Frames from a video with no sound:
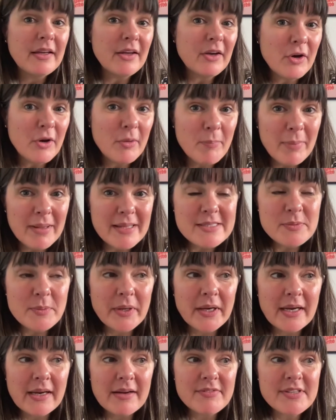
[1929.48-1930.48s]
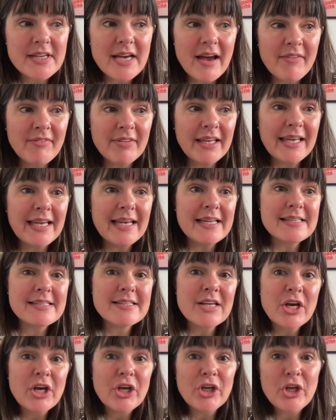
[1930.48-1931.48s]
come back to work after having kids.
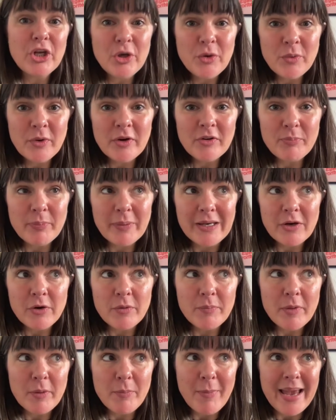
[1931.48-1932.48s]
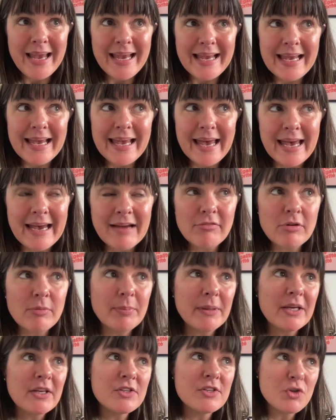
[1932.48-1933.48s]
You have become the main carer
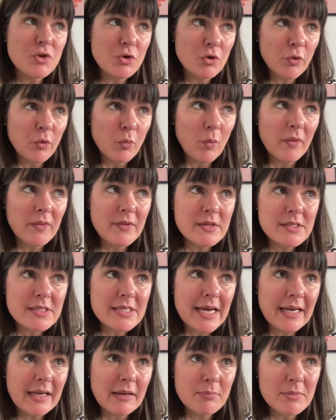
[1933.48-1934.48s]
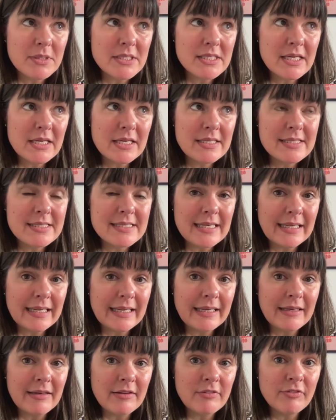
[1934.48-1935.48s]
because you're the one that's taken maternity
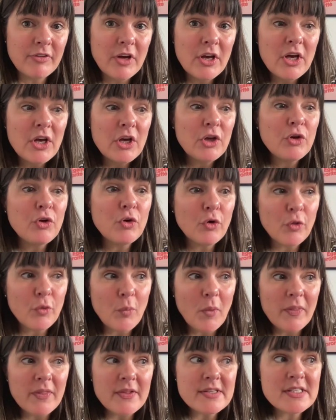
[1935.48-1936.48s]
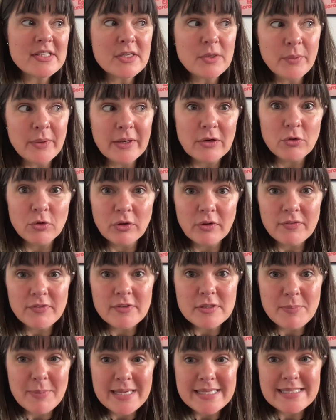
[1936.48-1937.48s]
leave. You're the one that's doing all of the
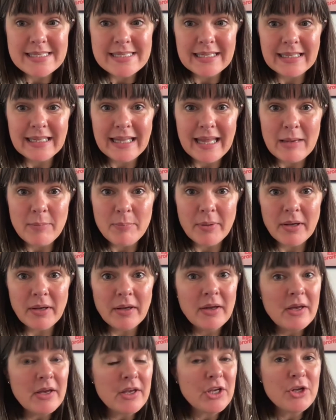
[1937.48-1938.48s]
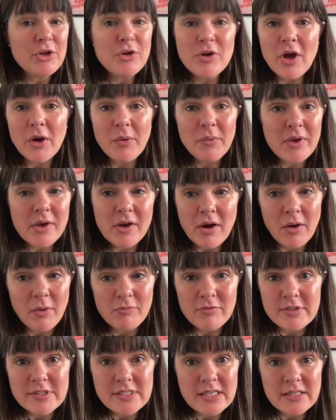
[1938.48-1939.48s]
domestic labour. You know you
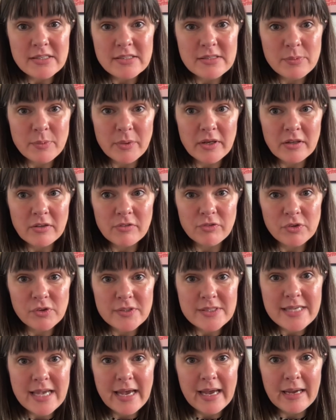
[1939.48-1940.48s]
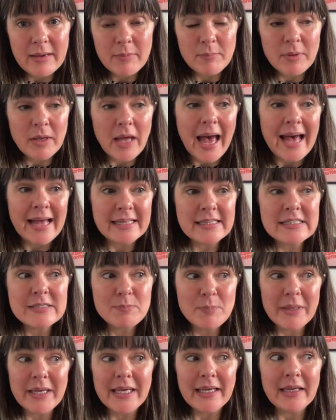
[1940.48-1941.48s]
can't return to work full time and
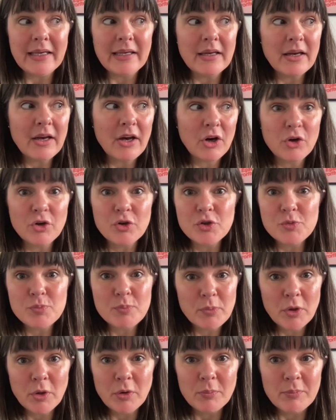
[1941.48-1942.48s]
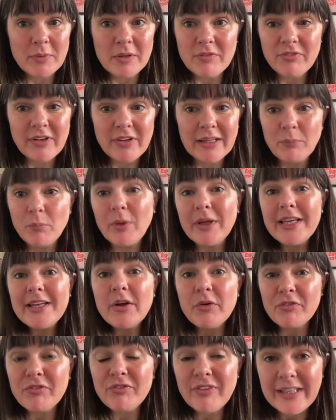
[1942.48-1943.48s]
be a good mum. You
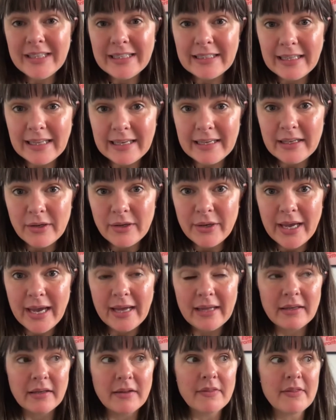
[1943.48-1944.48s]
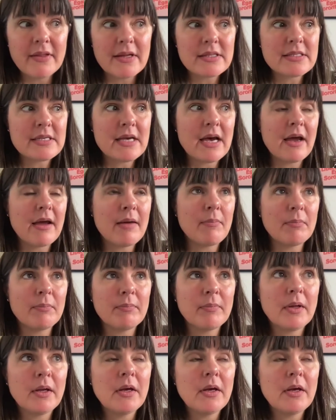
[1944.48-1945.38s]
don't feel like you can at that time.